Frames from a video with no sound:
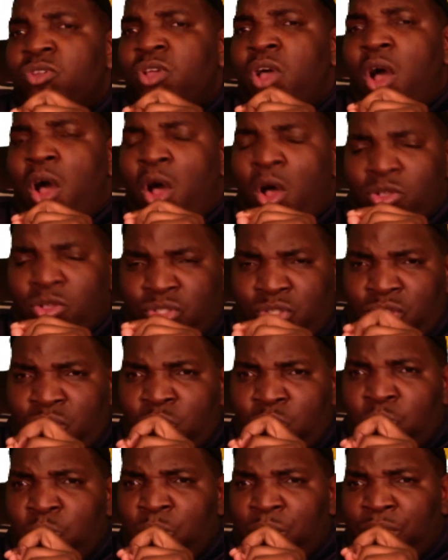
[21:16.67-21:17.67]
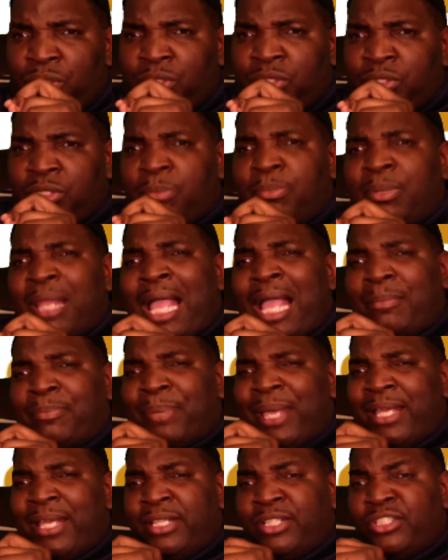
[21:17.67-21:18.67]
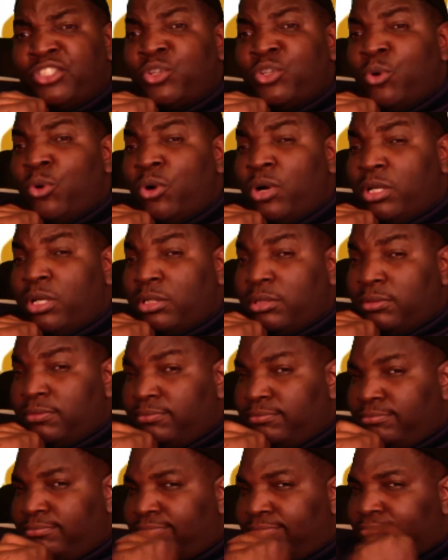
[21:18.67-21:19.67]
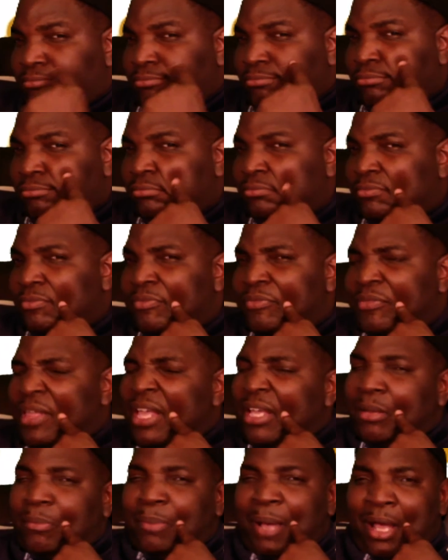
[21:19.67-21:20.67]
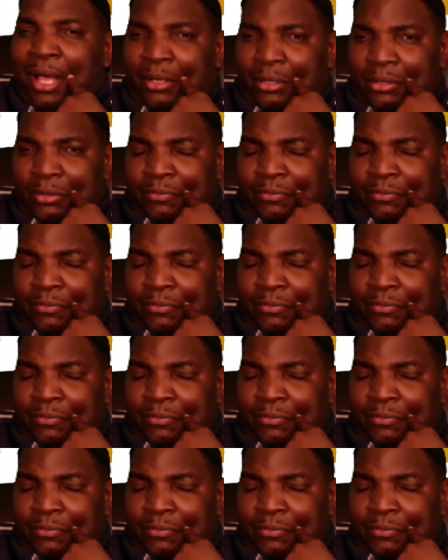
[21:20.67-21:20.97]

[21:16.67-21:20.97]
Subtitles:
also worked the Black Panties tour. Think about it.